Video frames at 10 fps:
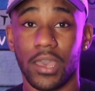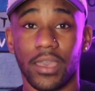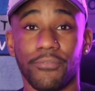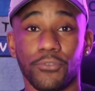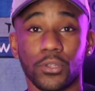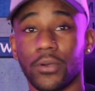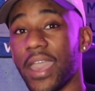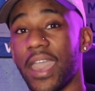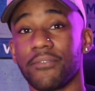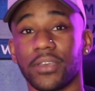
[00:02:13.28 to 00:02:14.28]
If you don't
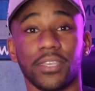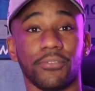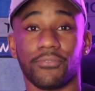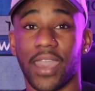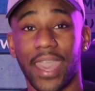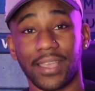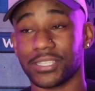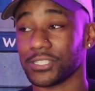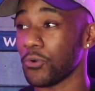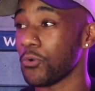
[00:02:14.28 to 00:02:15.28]
have any
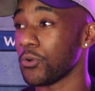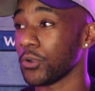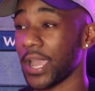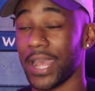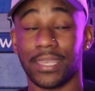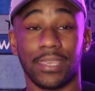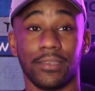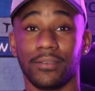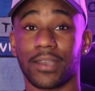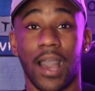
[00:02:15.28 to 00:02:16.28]
facts or
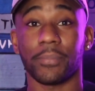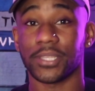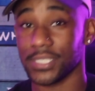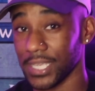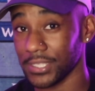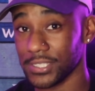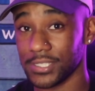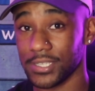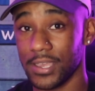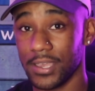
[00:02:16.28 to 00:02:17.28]
any common sense